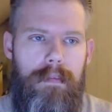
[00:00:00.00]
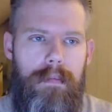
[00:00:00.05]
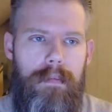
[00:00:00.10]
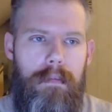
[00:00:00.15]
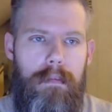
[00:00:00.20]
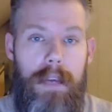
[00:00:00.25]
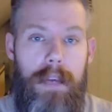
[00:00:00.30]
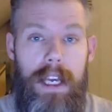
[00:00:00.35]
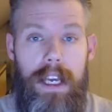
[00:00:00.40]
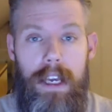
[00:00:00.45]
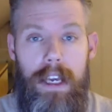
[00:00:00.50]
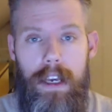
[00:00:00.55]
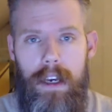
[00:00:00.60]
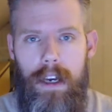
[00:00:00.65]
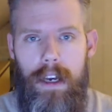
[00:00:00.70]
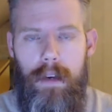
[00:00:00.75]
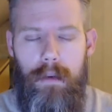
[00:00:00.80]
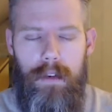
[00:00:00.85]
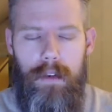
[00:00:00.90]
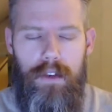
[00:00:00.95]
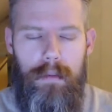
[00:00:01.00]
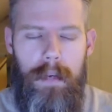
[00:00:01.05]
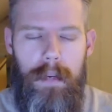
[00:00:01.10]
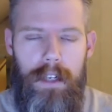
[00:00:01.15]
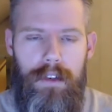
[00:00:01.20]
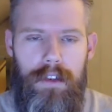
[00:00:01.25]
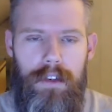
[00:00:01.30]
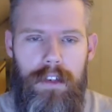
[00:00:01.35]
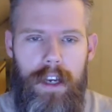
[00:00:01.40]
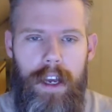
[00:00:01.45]
me, I was
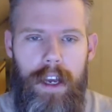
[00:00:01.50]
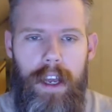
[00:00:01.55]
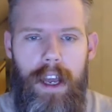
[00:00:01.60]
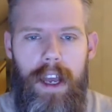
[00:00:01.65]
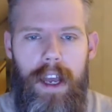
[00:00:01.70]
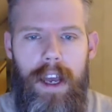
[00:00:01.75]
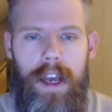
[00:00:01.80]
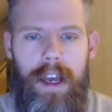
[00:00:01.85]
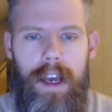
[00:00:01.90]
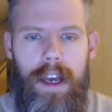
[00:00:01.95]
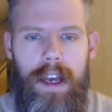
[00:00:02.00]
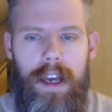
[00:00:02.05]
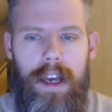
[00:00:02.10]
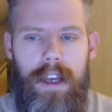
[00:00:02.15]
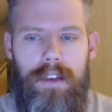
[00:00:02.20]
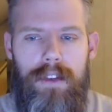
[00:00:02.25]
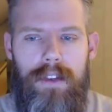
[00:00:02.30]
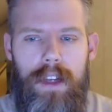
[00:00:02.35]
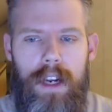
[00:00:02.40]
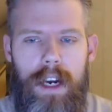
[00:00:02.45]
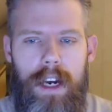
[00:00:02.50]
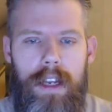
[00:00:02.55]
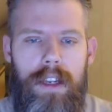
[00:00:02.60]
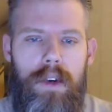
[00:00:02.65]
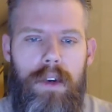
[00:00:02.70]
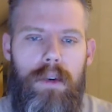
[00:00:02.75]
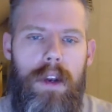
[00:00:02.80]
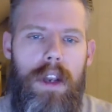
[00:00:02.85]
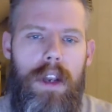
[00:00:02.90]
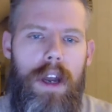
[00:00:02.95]
about to say, is that I
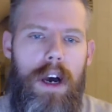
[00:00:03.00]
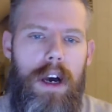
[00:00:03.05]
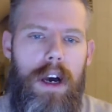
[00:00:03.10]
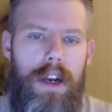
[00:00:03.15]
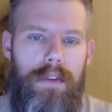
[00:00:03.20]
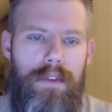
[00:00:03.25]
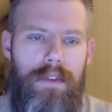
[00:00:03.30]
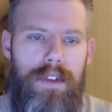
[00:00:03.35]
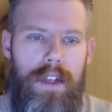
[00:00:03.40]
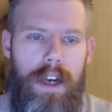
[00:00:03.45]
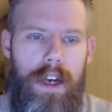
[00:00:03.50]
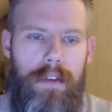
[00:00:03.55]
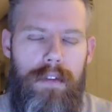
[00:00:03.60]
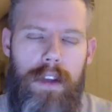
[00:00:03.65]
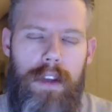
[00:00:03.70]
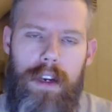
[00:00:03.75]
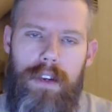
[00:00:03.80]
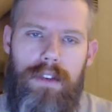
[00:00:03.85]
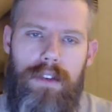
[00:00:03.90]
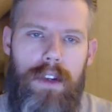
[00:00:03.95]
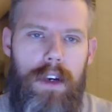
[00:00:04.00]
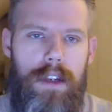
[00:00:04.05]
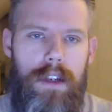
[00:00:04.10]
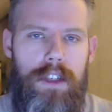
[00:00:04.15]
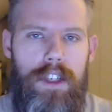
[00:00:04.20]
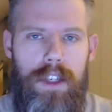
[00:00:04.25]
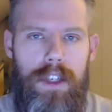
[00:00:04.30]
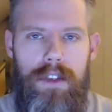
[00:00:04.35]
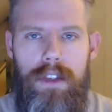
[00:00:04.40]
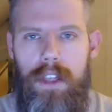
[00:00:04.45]
do a lot of stuff that is not
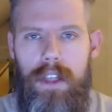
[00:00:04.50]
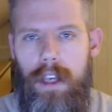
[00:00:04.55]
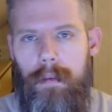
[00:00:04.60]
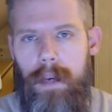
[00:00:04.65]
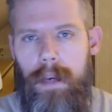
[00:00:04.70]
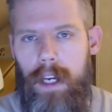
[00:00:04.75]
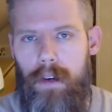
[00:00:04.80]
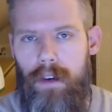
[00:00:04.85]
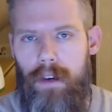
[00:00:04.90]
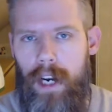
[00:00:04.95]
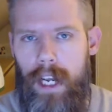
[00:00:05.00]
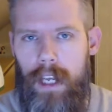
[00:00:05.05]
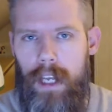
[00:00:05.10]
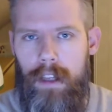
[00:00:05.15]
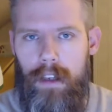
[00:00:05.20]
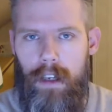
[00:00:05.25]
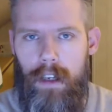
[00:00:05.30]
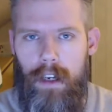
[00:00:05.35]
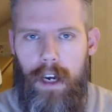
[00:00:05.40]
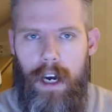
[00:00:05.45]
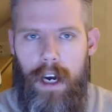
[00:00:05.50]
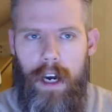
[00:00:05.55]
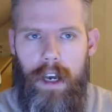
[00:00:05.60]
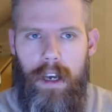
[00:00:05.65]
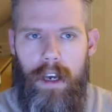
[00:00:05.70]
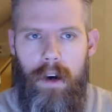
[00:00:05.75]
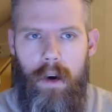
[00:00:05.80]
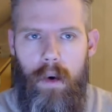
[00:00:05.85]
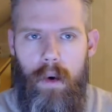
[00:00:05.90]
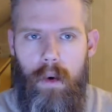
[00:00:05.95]
just DBA related. I've